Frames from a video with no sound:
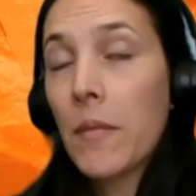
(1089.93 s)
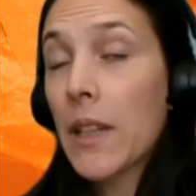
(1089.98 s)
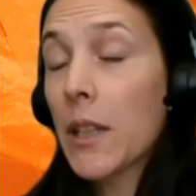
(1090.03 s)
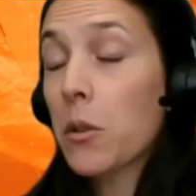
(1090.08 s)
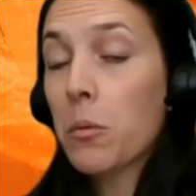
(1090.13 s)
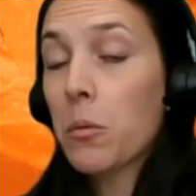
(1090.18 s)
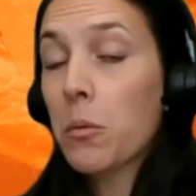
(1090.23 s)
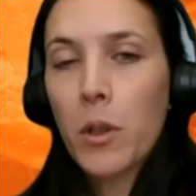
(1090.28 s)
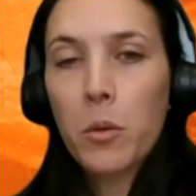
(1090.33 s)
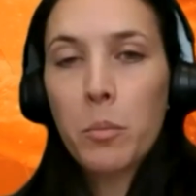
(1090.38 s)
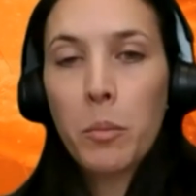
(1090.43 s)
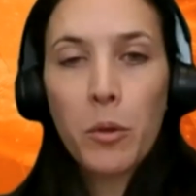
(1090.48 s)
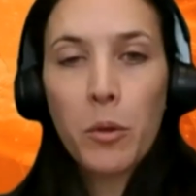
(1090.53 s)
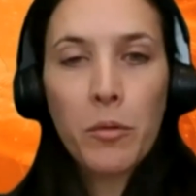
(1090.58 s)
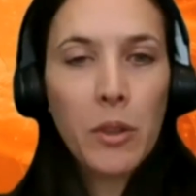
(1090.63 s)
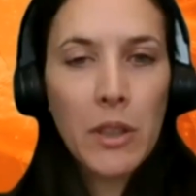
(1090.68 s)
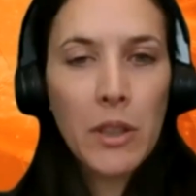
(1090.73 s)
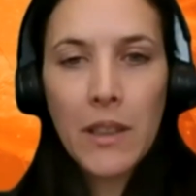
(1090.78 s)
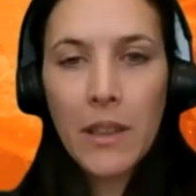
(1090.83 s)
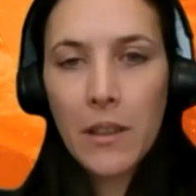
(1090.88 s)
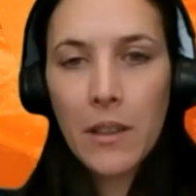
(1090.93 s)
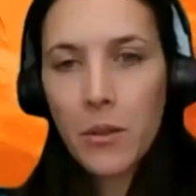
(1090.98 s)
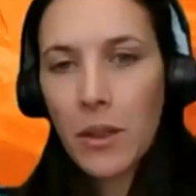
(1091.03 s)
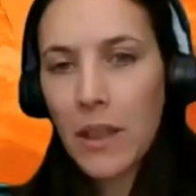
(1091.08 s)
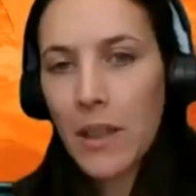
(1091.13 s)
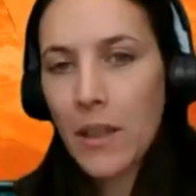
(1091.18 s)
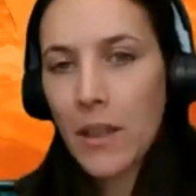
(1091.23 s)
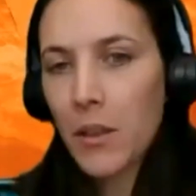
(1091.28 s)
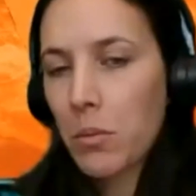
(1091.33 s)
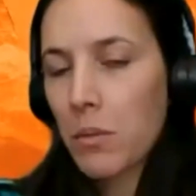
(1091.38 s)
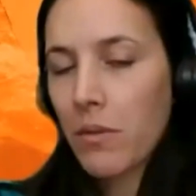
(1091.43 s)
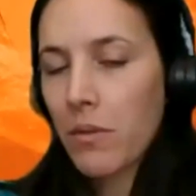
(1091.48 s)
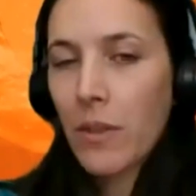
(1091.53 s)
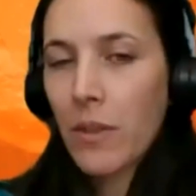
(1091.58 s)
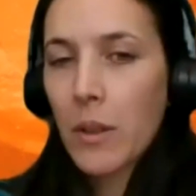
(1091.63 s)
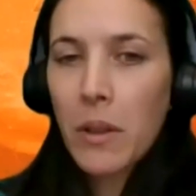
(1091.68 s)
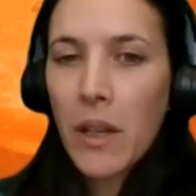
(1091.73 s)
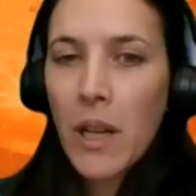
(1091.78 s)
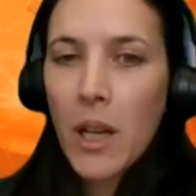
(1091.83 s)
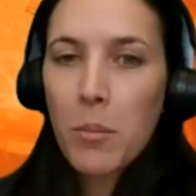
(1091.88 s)
It worked perfectly. The clients were
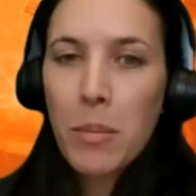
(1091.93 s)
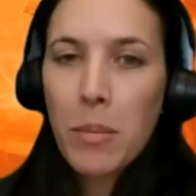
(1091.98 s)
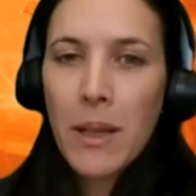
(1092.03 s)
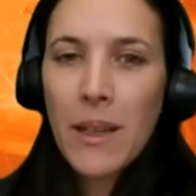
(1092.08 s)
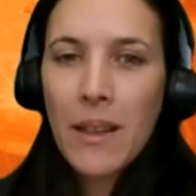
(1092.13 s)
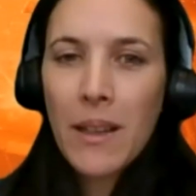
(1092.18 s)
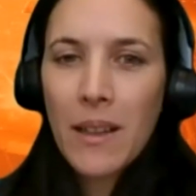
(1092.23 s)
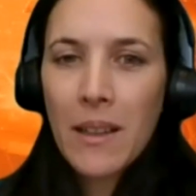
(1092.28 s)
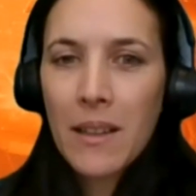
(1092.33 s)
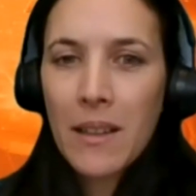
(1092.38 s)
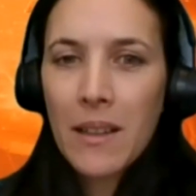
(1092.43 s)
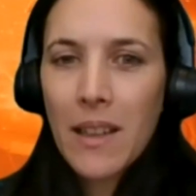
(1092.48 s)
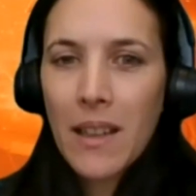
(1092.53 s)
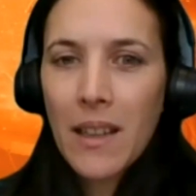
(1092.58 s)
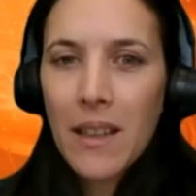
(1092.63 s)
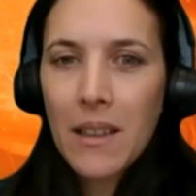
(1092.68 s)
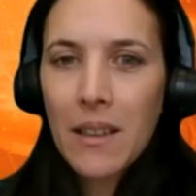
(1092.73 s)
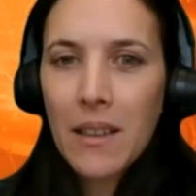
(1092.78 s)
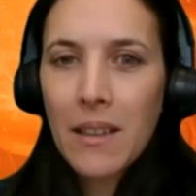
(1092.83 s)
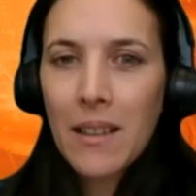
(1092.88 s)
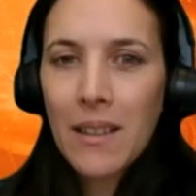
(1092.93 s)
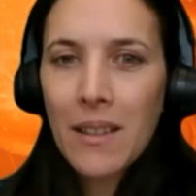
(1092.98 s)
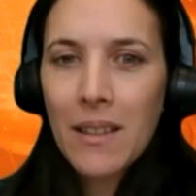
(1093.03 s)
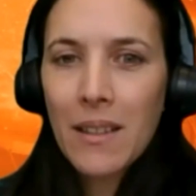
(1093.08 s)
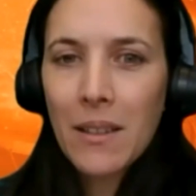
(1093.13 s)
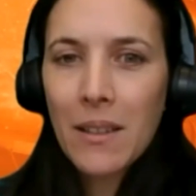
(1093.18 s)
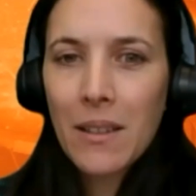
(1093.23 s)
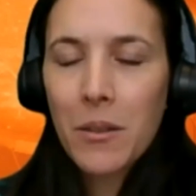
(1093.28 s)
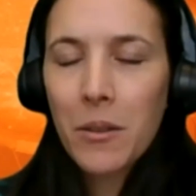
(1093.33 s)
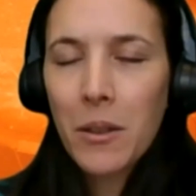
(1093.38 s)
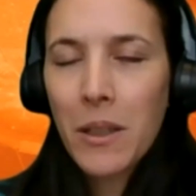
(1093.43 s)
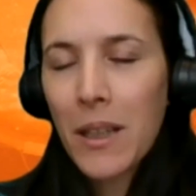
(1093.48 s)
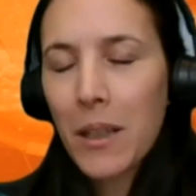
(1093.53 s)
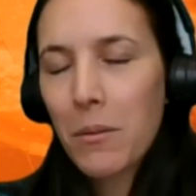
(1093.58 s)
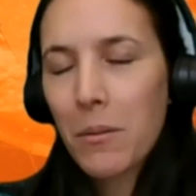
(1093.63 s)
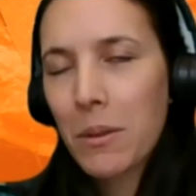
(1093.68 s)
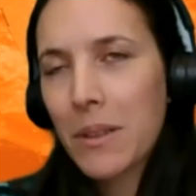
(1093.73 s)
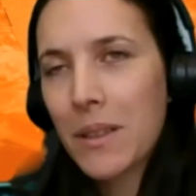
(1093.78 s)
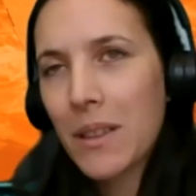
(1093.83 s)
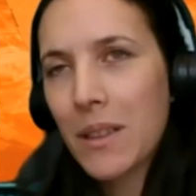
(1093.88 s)
very happy, and then
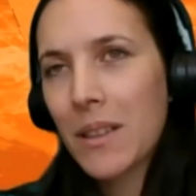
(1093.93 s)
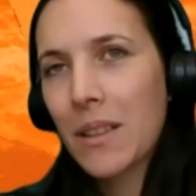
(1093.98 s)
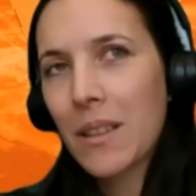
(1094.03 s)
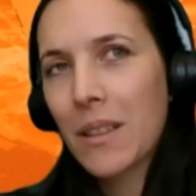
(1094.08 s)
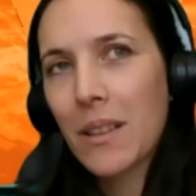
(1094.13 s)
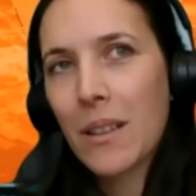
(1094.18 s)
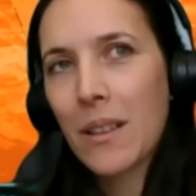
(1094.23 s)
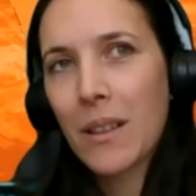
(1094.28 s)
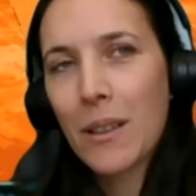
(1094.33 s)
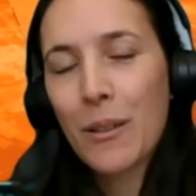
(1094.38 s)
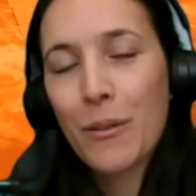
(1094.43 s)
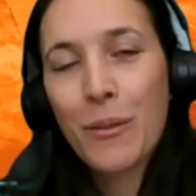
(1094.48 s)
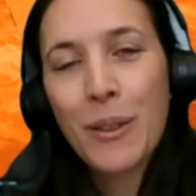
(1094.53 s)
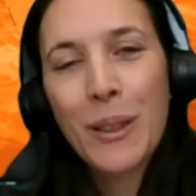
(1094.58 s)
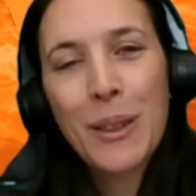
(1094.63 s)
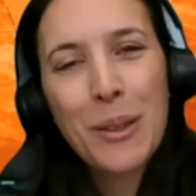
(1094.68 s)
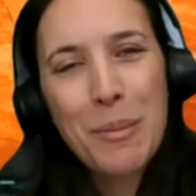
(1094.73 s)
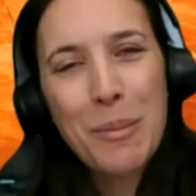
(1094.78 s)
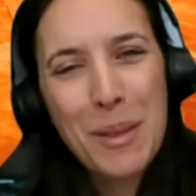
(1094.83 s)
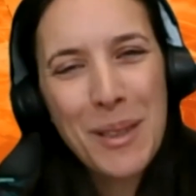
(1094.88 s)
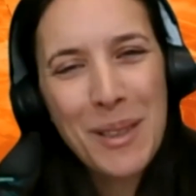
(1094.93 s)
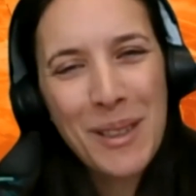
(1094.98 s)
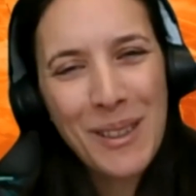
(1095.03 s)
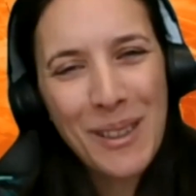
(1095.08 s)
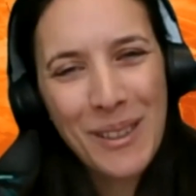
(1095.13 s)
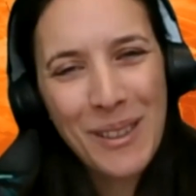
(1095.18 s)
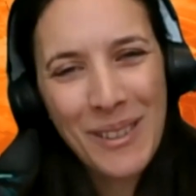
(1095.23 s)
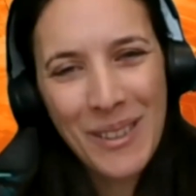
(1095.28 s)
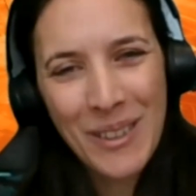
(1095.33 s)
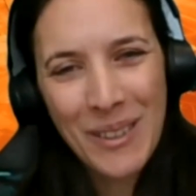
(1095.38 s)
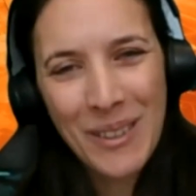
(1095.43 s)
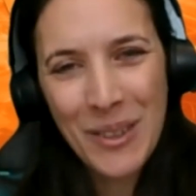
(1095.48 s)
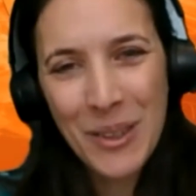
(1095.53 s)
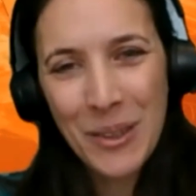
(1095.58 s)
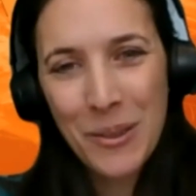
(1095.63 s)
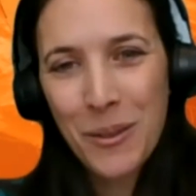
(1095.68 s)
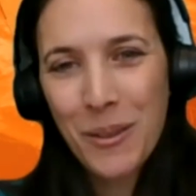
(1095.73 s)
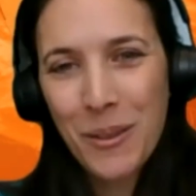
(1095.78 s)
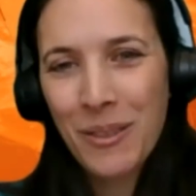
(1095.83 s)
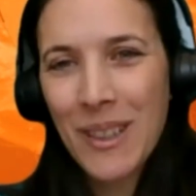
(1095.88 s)
we did a FinOps
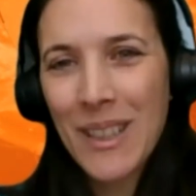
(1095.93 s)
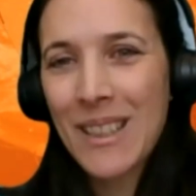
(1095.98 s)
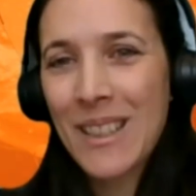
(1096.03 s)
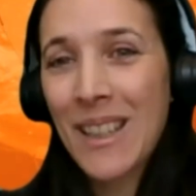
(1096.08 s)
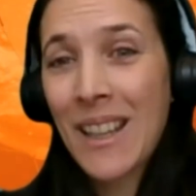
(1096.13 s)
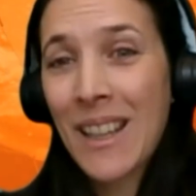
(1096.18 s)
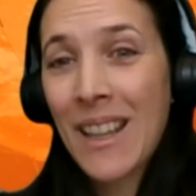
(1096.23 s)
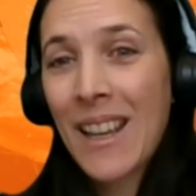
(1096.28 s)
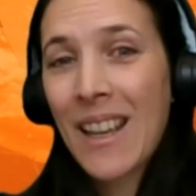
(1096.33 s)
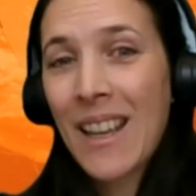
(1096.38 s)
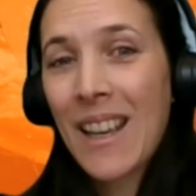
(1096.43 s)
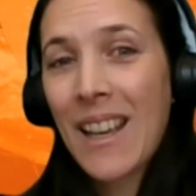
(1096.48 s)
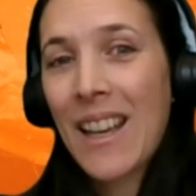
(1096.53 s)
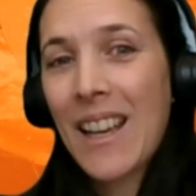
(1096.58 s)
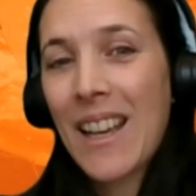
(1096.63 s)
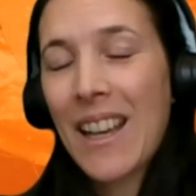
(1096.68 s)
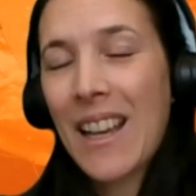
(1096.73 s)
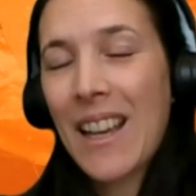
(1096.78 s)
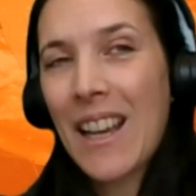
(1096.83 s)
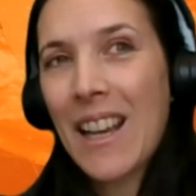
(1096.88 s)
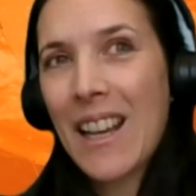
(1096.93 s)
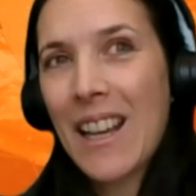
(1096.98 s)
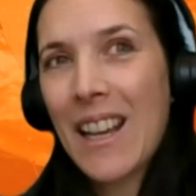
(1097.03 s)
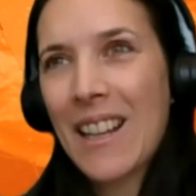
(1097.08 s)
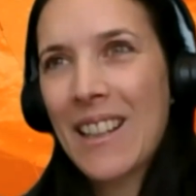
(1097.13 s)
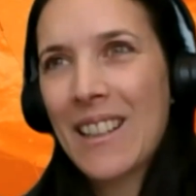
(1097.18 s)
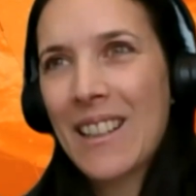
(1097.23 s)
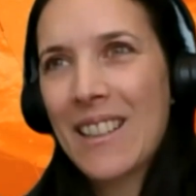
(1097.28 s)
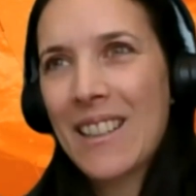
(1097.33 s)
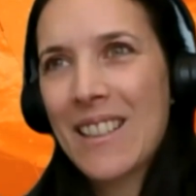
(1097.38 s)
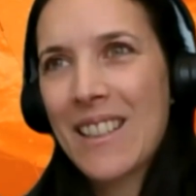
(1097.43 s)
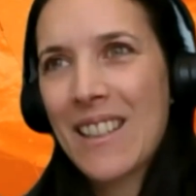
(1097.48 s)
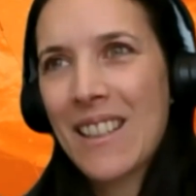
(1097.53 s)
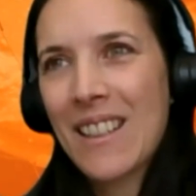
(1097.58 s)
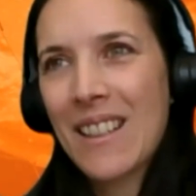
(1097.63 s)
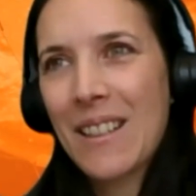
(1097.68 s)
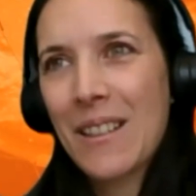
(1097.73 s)
view of it, and